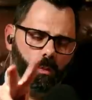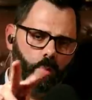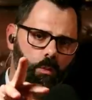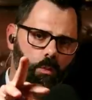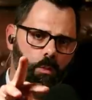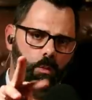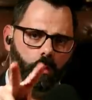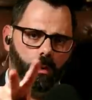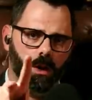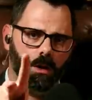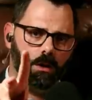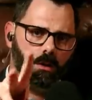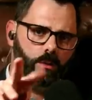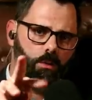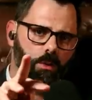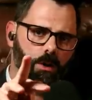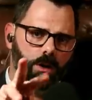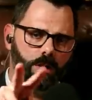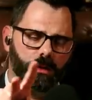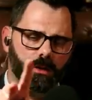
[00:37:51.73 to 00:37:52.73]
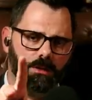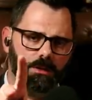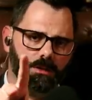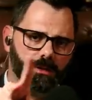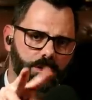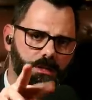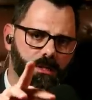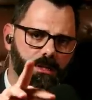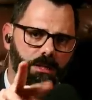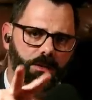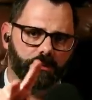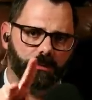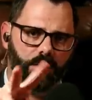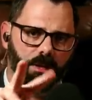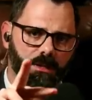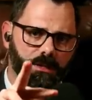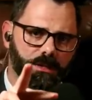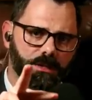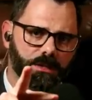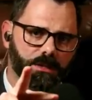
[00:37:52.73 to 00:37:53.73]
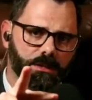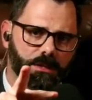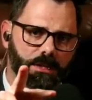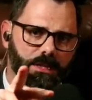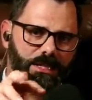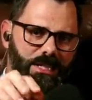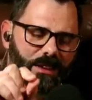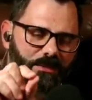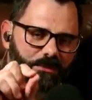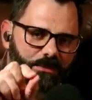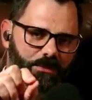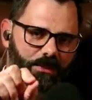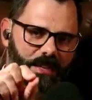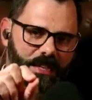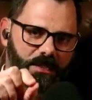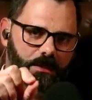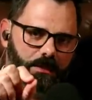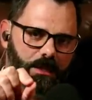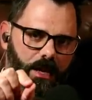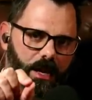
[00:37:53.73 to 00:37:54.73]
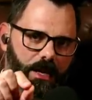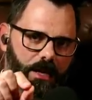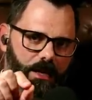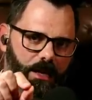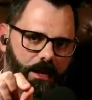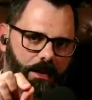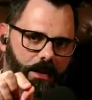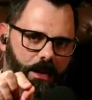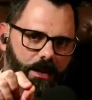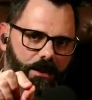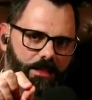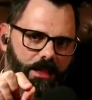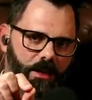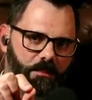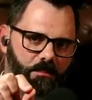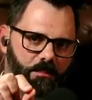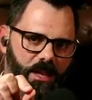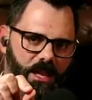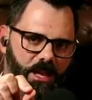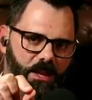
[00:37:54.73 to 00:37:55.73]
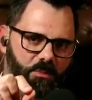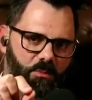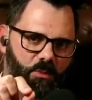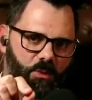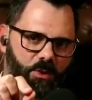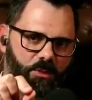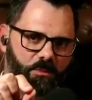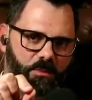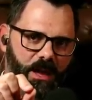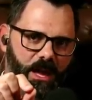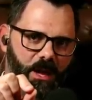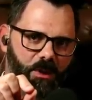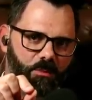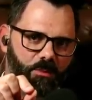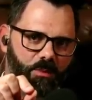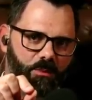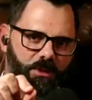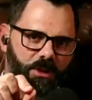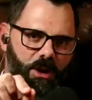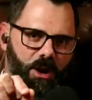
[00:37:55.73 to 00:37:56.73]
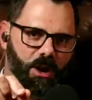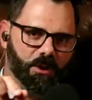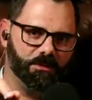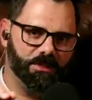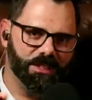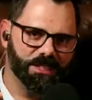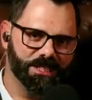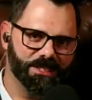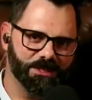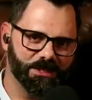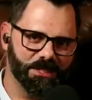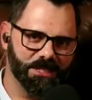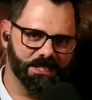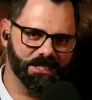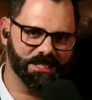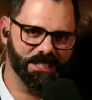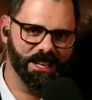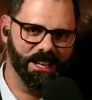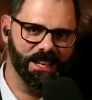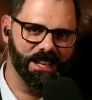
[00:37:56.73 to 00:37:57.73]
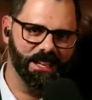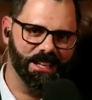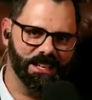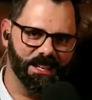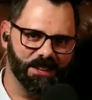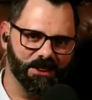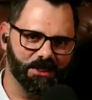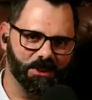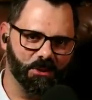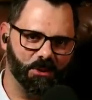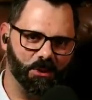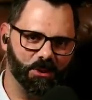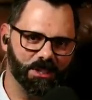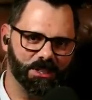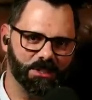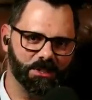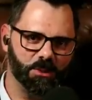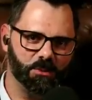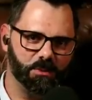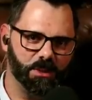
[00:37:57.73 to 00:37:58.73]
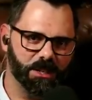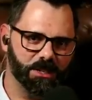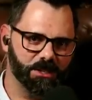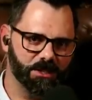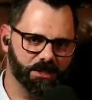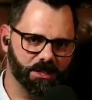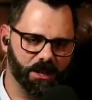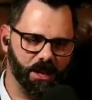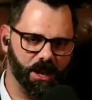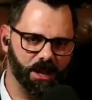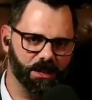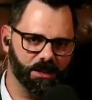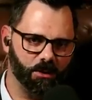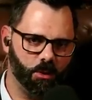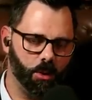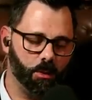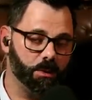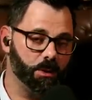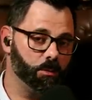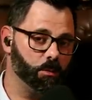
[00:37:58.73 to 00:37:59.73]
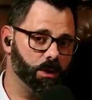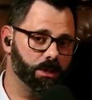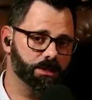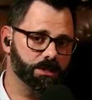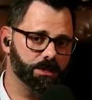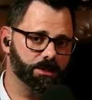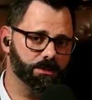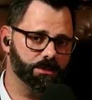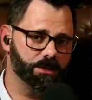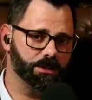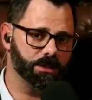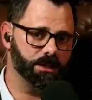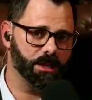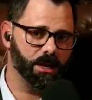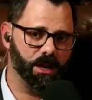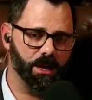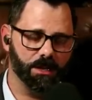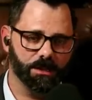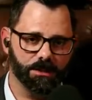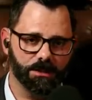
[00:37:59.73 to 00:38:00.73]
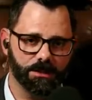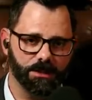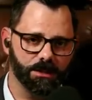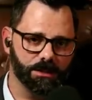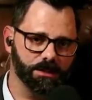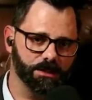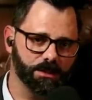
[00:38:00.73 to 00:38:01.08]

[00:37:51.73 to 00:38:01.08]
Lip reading: what are the difference? Because I feel like kind of that meme with Pam from The Office where she's, you know, they're holding two pictures. Corporate wants you to